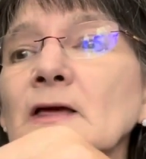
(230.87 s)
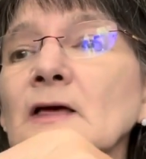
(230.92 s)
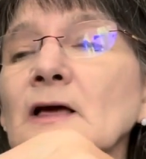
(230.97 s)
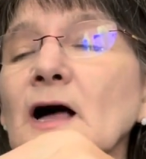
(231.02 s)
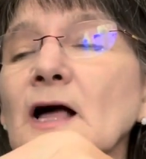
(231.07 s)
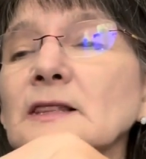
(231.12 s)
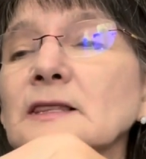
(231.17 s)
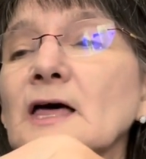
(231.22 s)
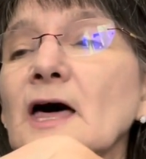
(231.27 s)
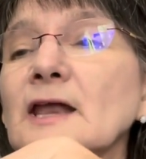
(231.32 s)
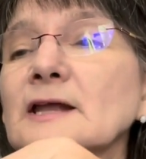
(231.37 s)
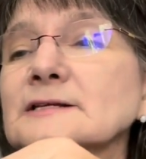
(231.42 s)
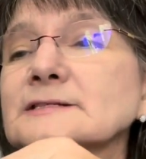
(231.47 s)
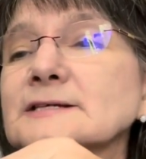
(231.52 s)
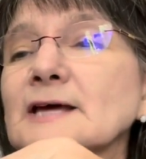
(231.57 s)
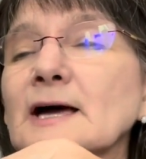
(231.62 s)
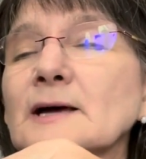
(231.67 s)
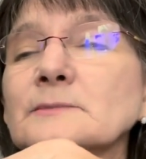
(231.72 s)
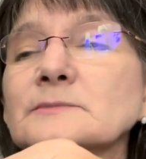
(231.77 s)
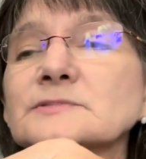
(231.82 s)
a lot of
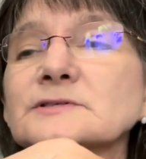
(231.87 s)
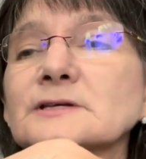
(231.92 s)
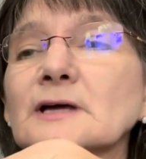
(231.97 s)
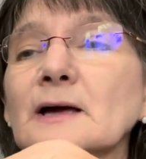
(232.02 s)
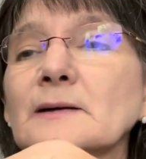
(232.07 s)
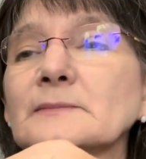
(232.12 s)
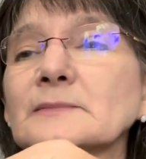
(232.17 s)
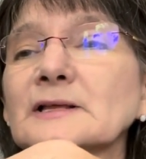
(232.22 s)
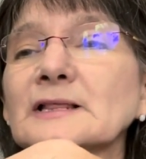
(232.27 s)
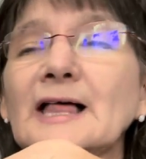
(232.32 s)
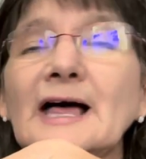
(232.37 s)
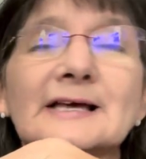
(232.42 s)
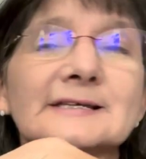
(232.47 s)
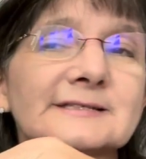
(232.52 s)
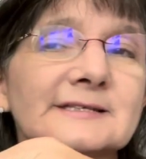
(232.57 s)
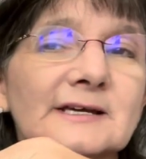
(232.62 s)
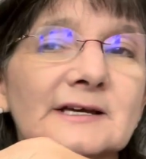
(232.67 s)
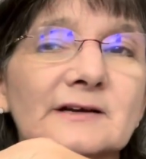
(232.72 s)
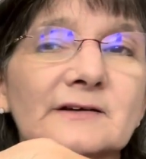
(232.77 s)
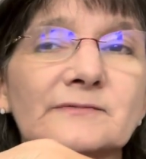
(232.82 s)
times
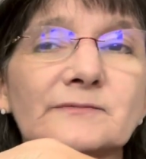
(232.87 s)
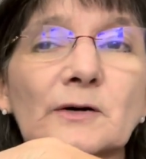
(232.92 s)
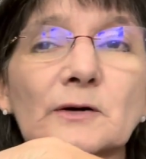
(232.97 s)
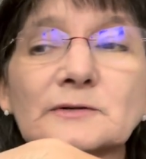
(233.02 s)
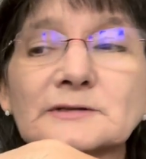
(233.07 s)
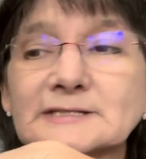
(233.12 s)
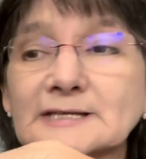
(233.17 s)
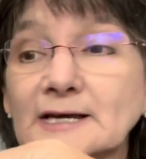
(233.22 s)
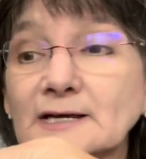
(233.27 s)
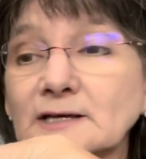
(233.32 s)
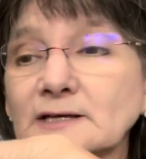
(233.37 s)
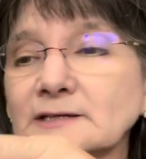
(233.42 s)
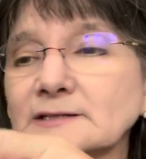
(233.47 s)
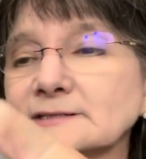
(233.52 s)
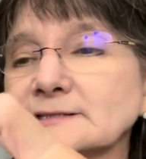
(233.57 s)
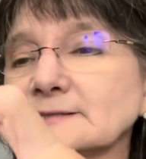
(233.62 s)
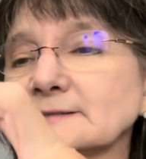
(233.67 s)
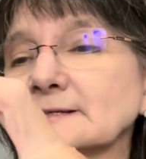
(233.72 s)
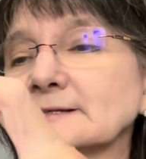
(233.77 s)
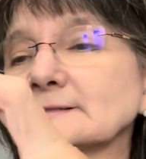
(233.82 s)
classic folk tales
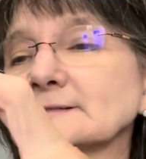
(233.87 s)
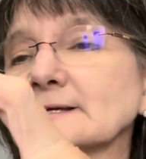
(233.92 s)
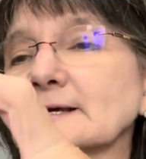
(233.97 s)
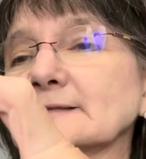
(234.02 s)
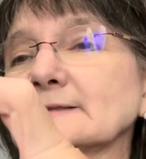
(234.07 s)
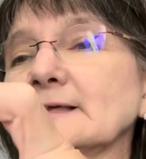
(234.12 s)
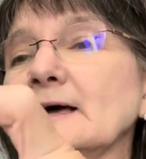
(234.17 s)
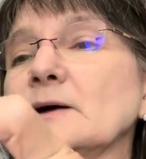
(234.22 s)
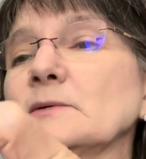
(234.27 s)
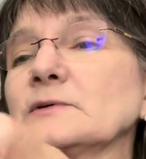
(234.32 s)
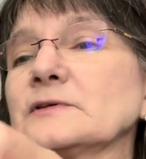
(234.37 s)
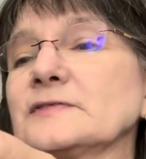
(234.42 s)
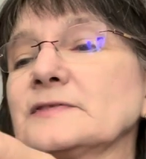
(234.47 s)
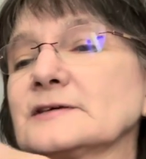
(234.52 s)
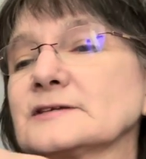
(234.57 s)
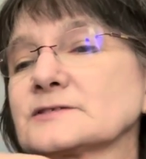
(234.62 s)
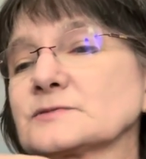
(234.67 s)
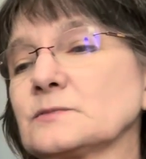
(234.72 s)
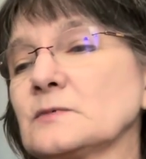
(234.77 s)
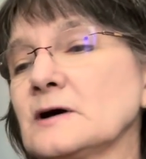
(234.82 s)
and things like that with
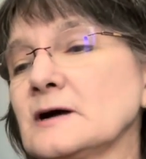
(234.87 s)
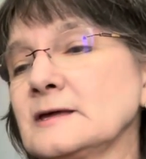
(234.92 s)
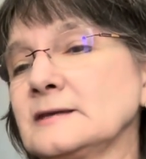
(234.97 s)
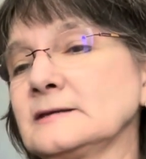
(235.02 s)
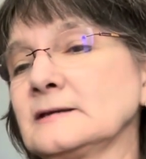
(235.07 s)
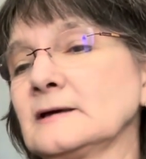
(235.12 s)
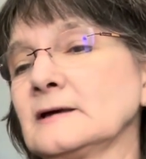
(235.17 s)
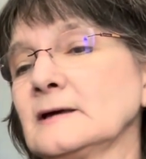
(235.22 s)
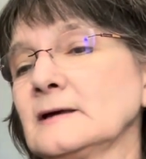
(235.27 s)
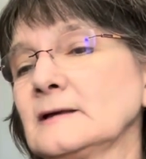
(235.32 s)
this one.